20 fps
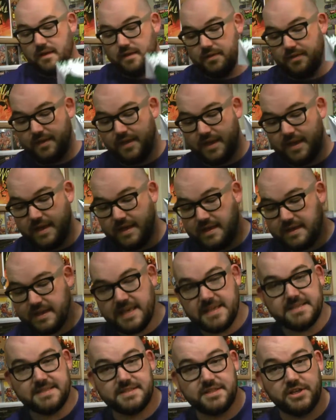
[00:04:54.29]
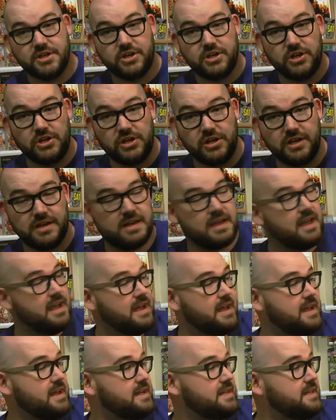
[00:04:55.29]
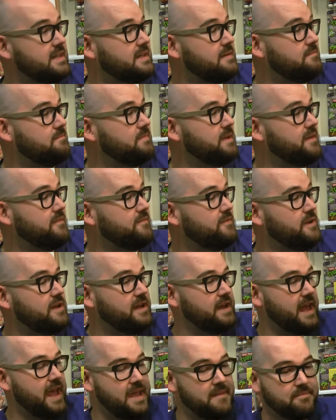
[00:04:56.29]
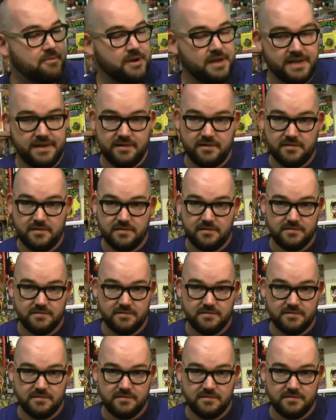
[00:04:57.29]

The Kiss the Cook Bigfoot apron.